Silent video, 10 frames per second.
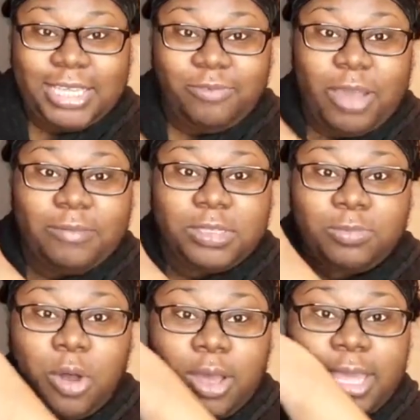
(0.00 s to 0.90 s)
If you have a
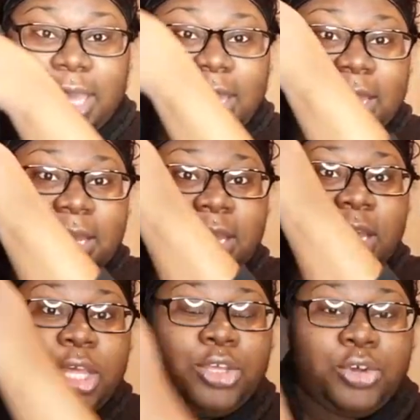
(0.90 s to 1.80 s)
small head,
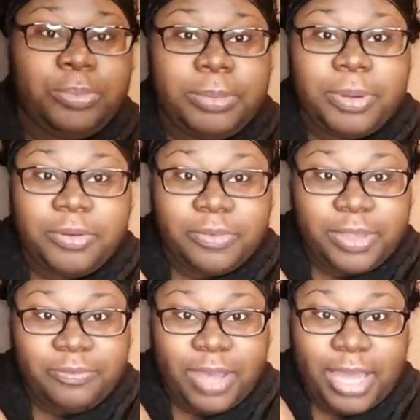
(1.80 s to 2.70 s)
you'll be
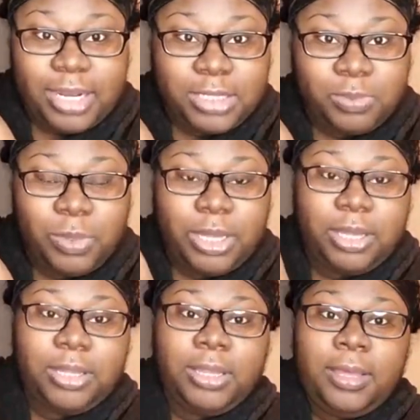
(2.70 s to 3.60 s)
perfectly fine as
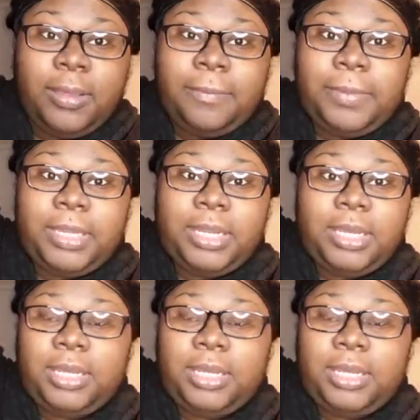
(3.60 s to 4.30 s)
well. But